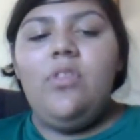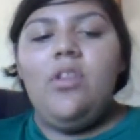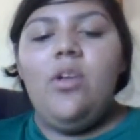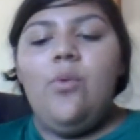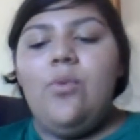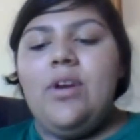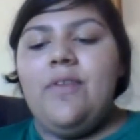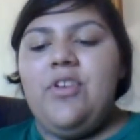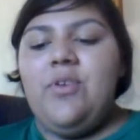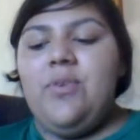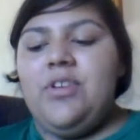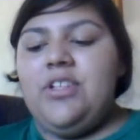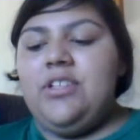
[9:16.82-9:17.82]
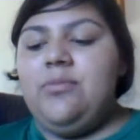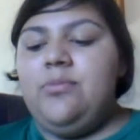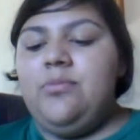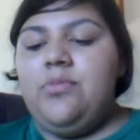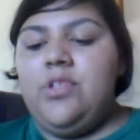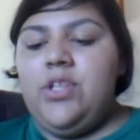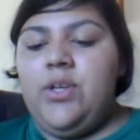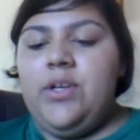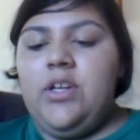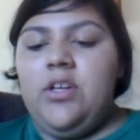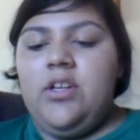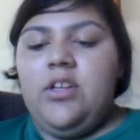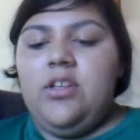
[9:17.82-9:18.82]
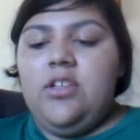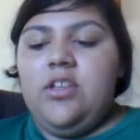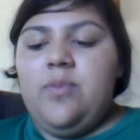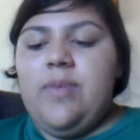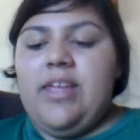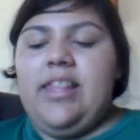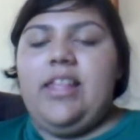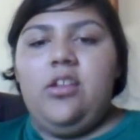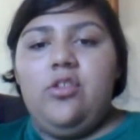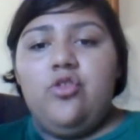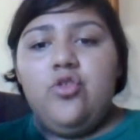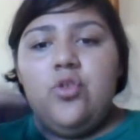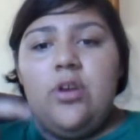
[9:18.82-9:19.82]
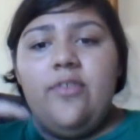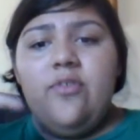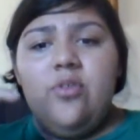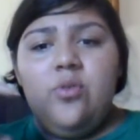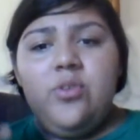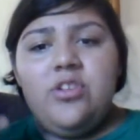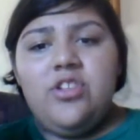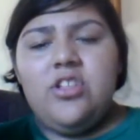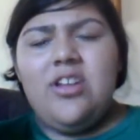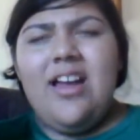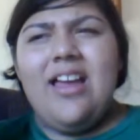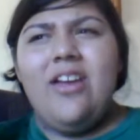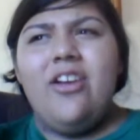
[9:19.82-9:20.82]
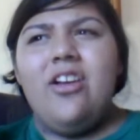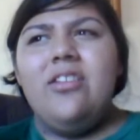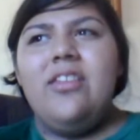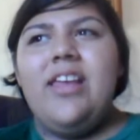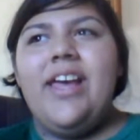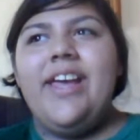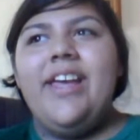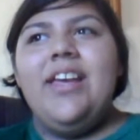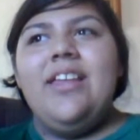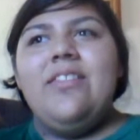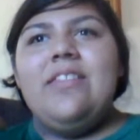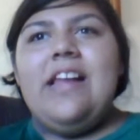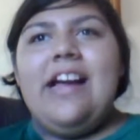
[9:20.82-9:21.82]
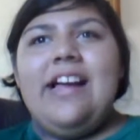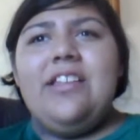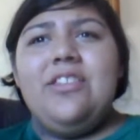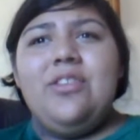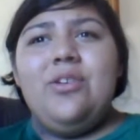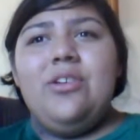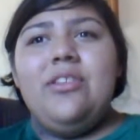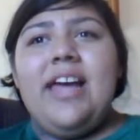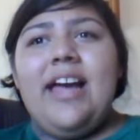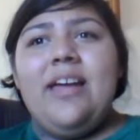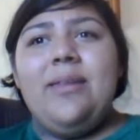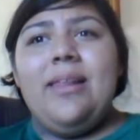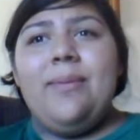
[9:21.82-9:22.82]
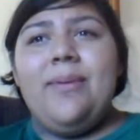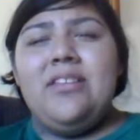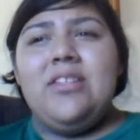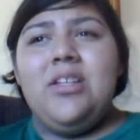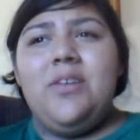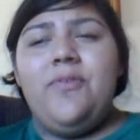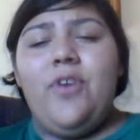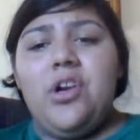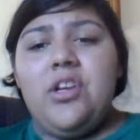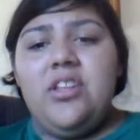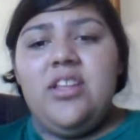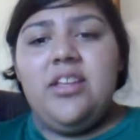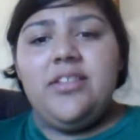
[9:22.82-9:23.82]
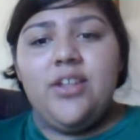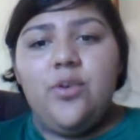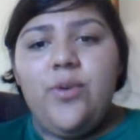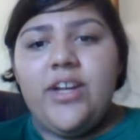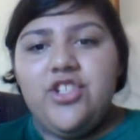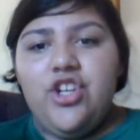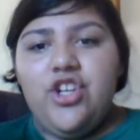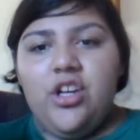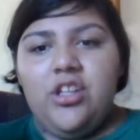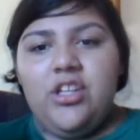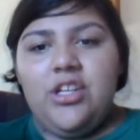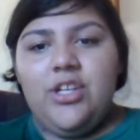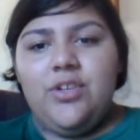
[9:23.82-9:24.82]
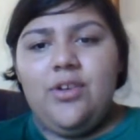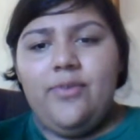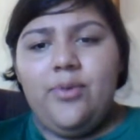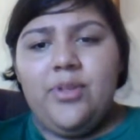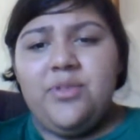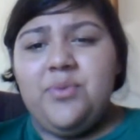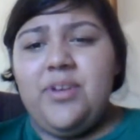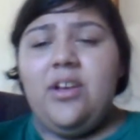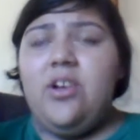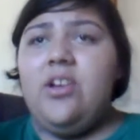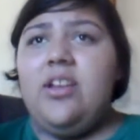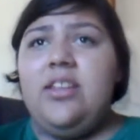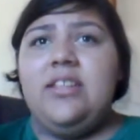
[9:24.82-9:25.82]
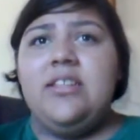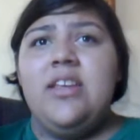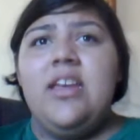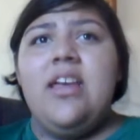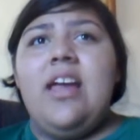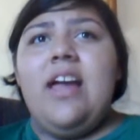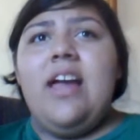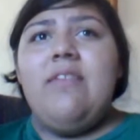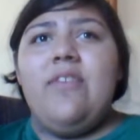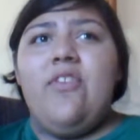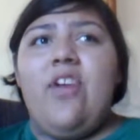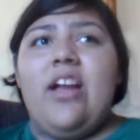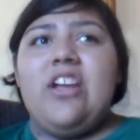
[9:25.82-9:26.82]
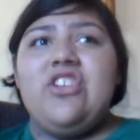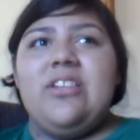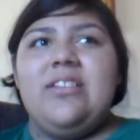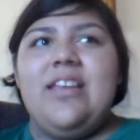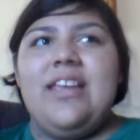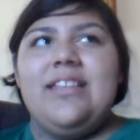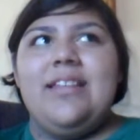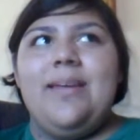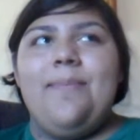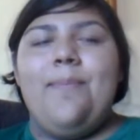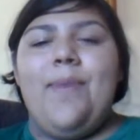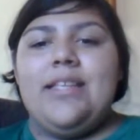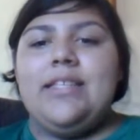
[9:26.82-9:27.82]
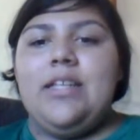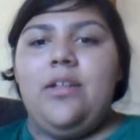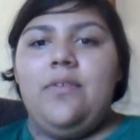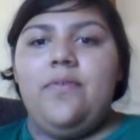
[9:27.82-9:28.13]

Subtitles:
Whatever you want to do. You can make it like a little truffle, which I heard that like by itself already tastes like a white chocolatey truffle. That's what I heard, at least. I've never actually tasted it myself.